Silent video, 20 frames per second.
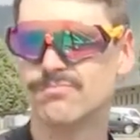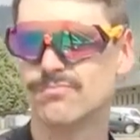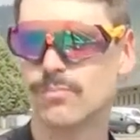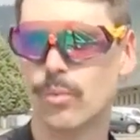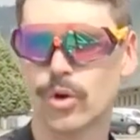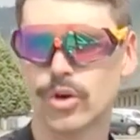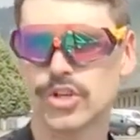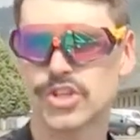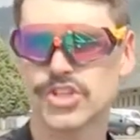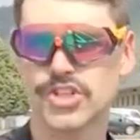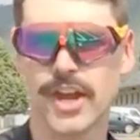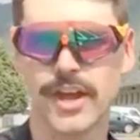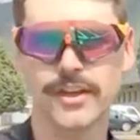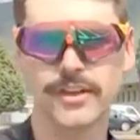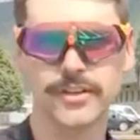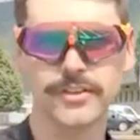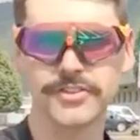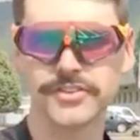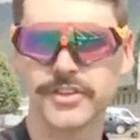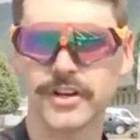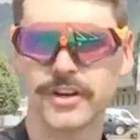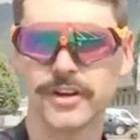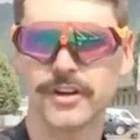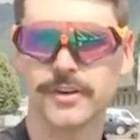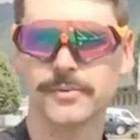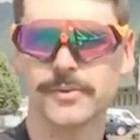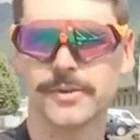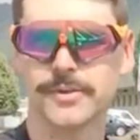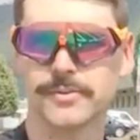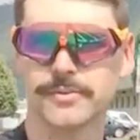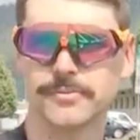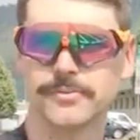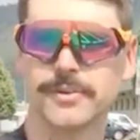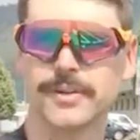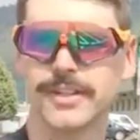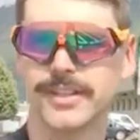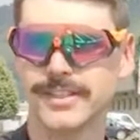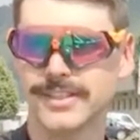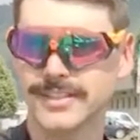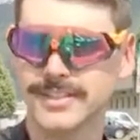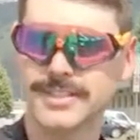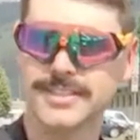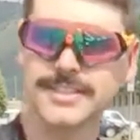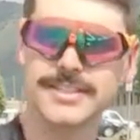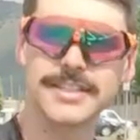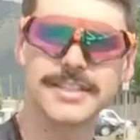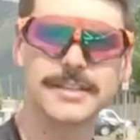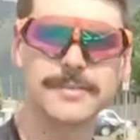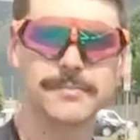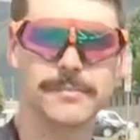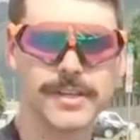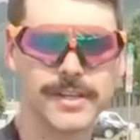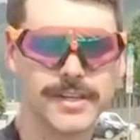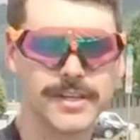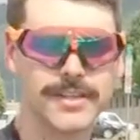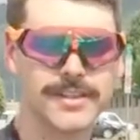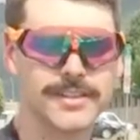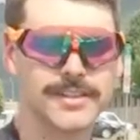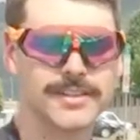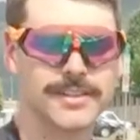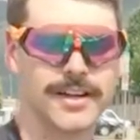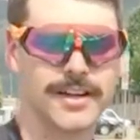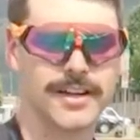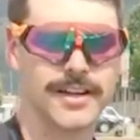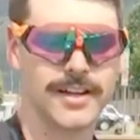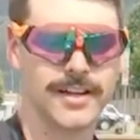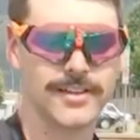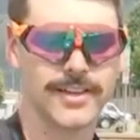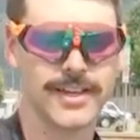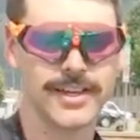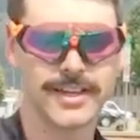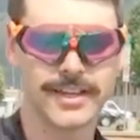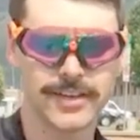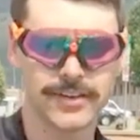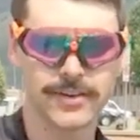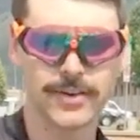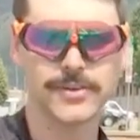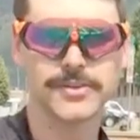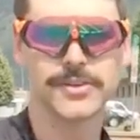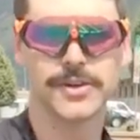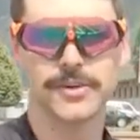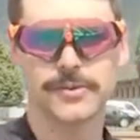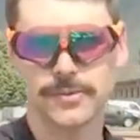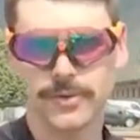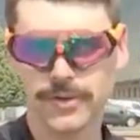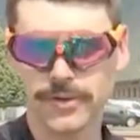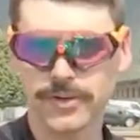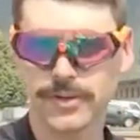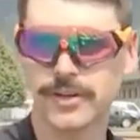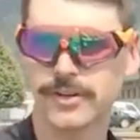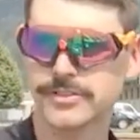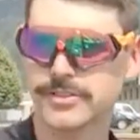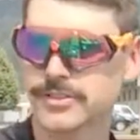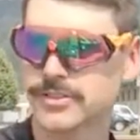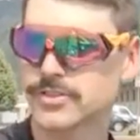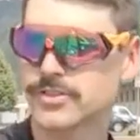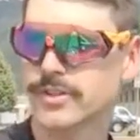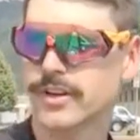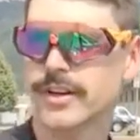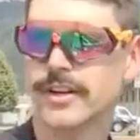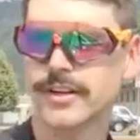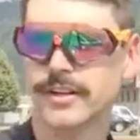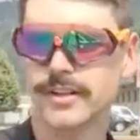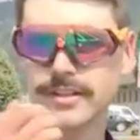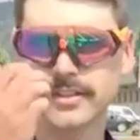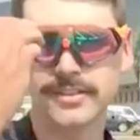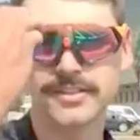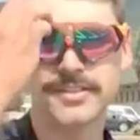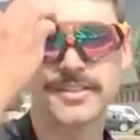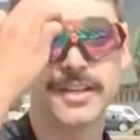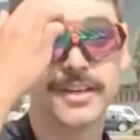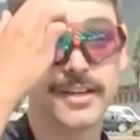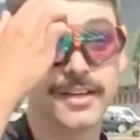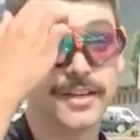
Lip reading: more shale dirt with really steep, like Hero Dirt roller coaster trails.